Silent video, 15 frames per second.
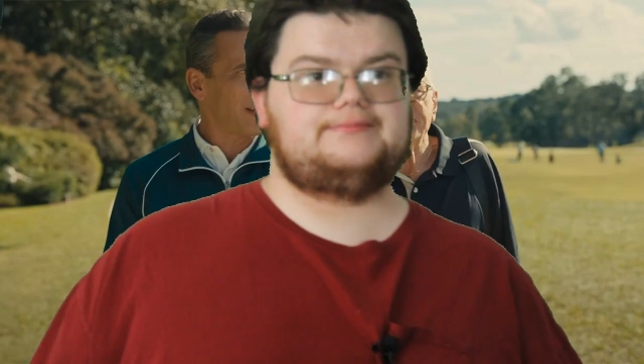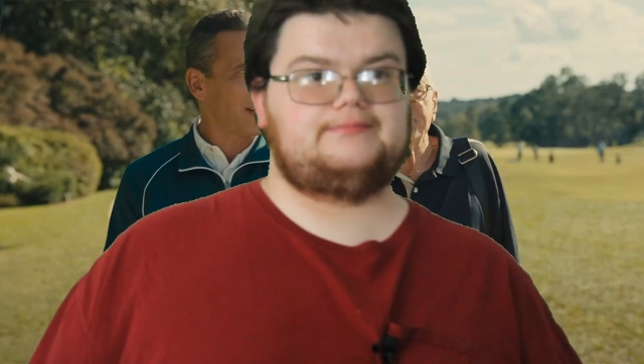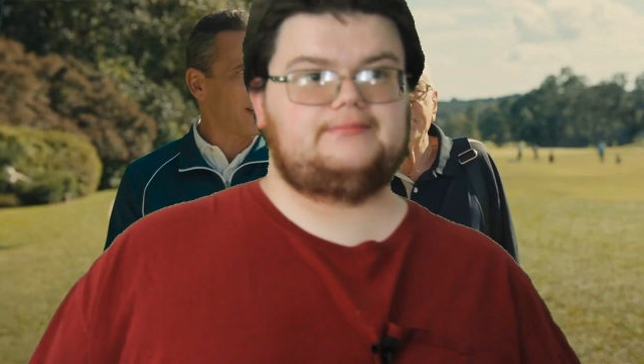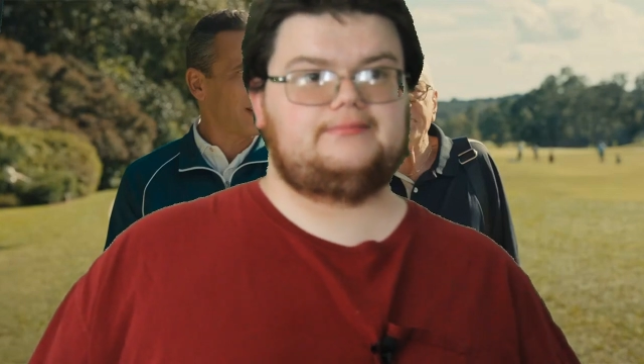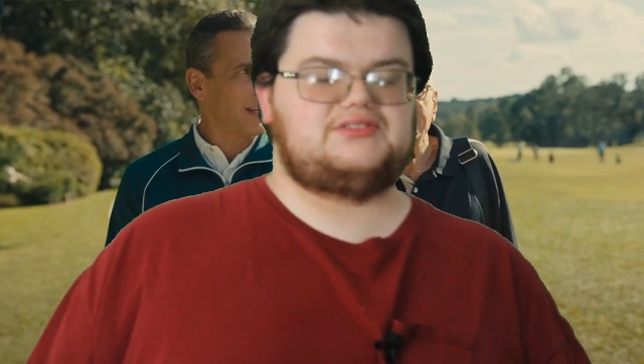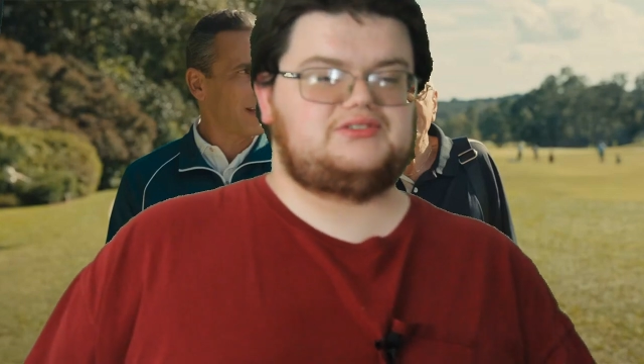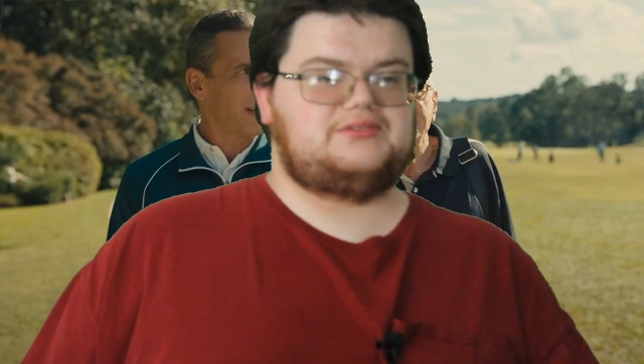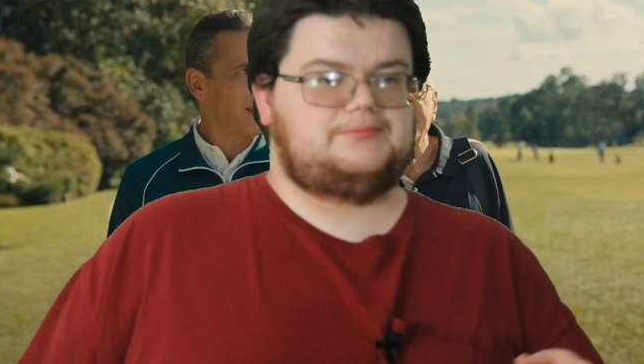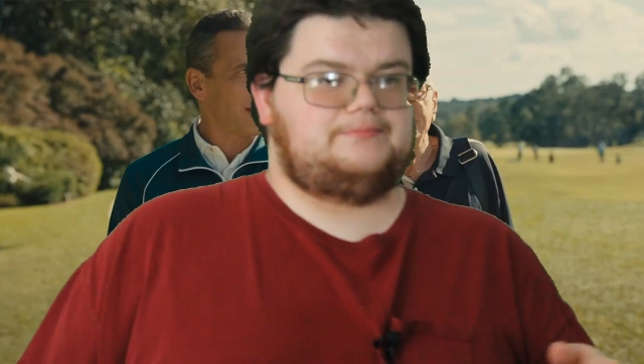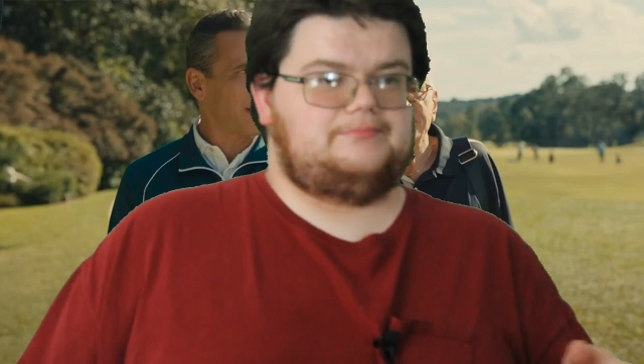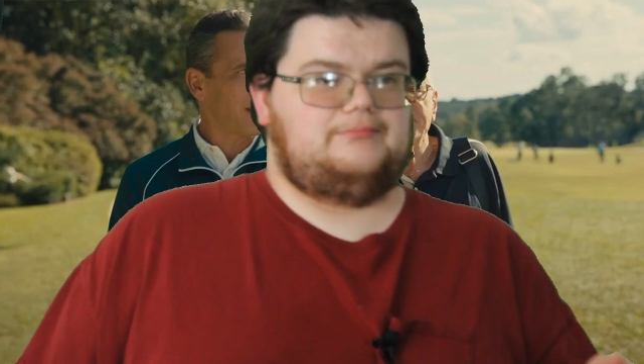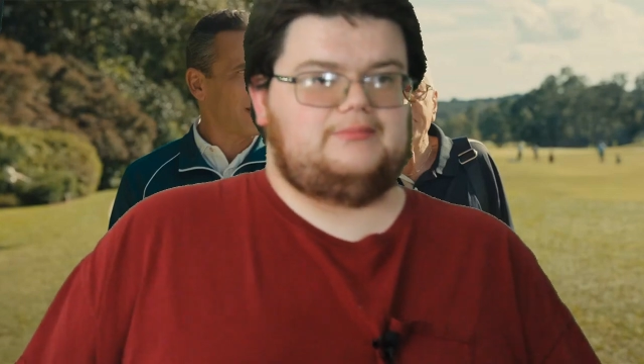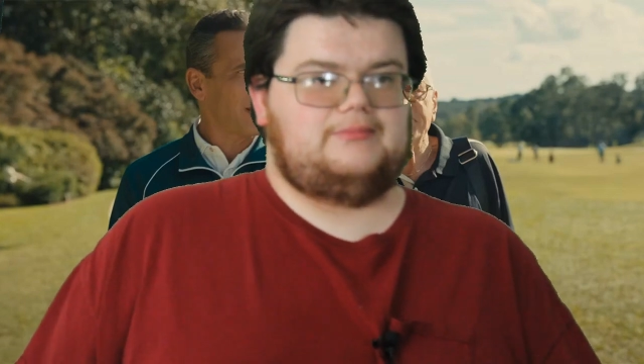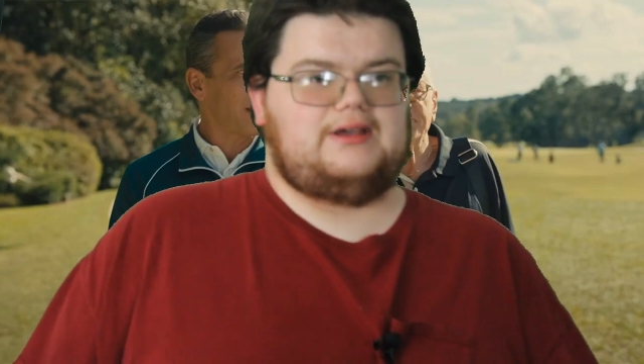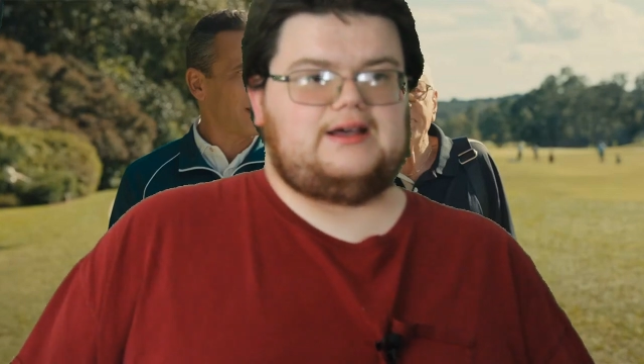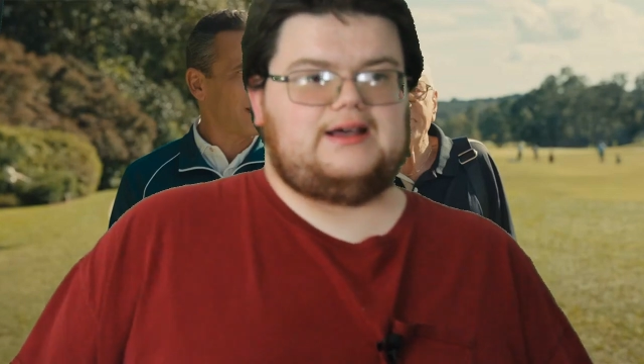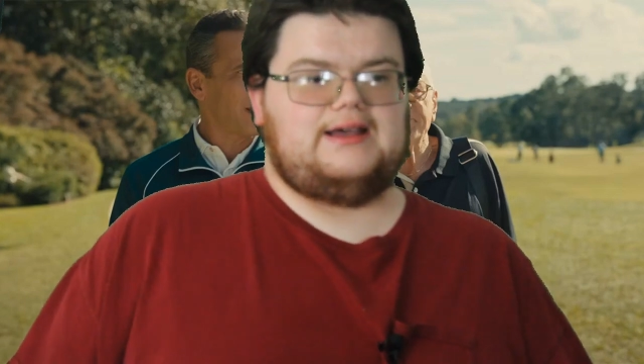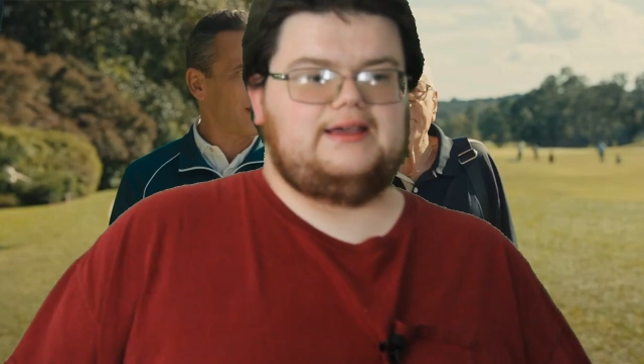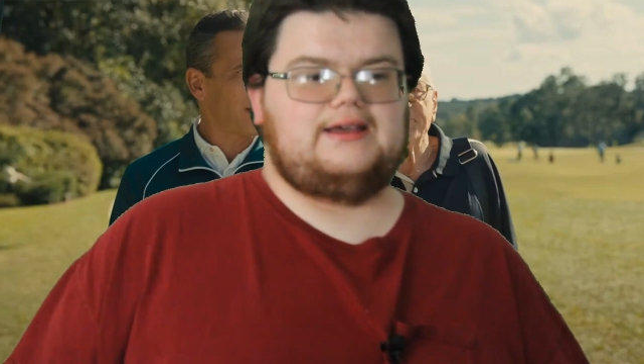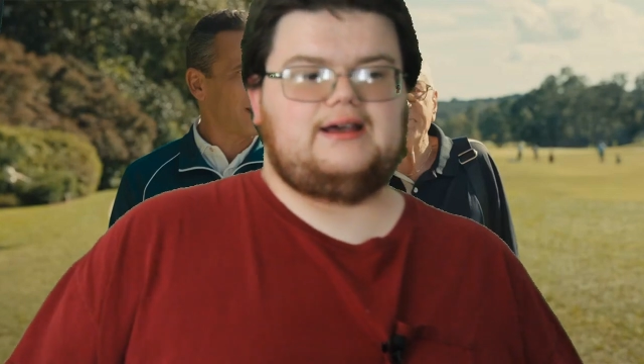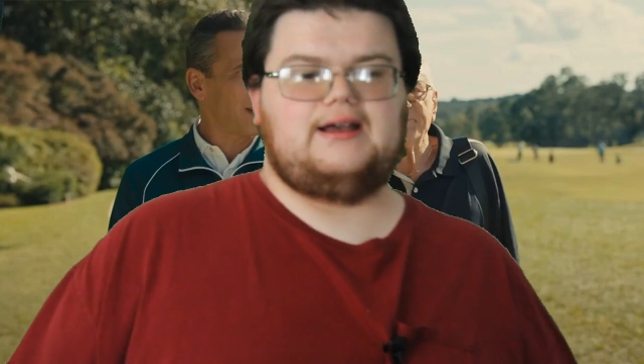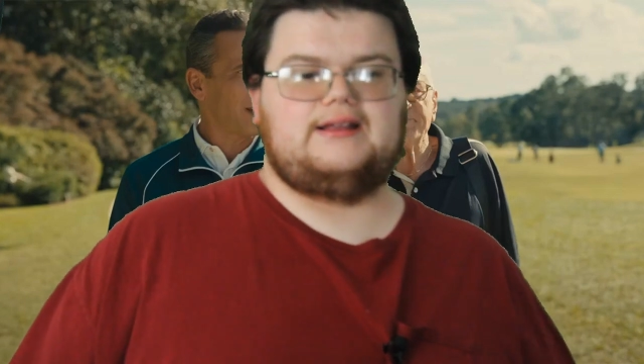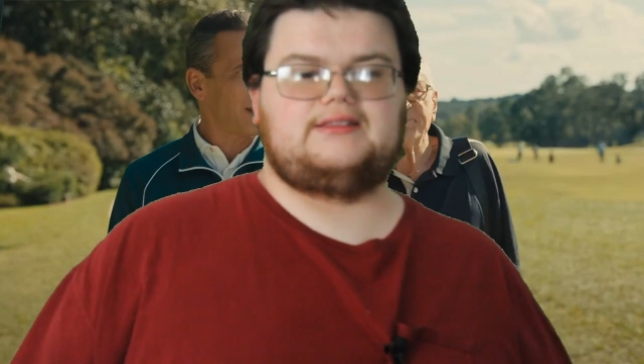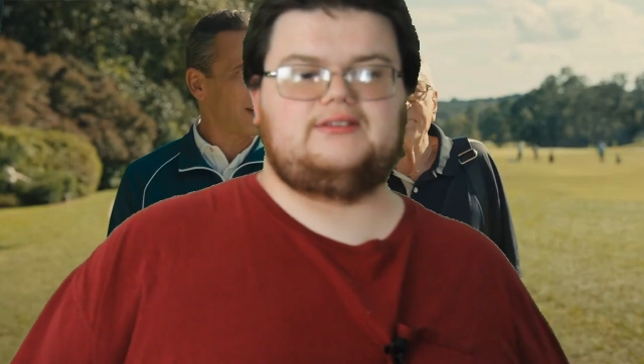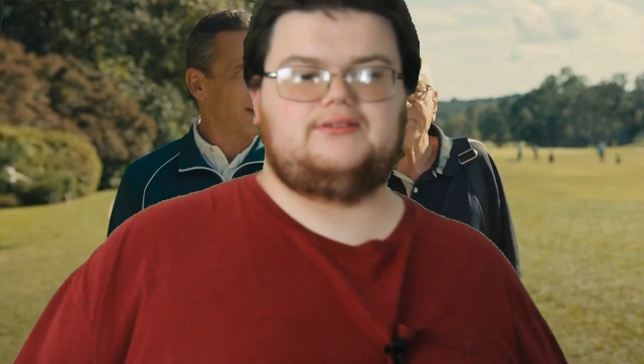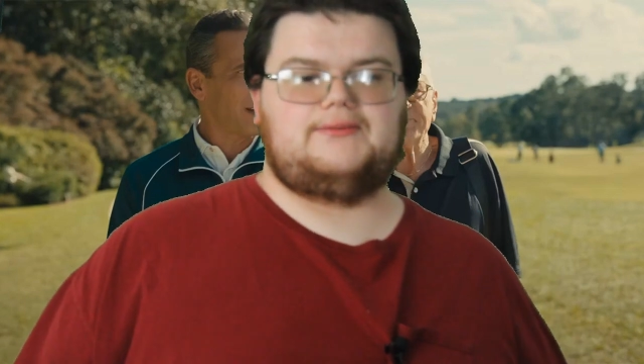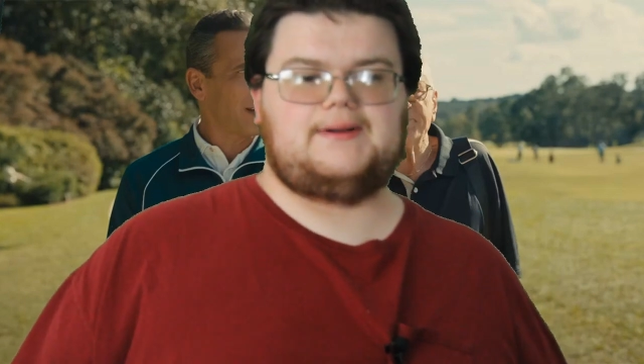Because I got the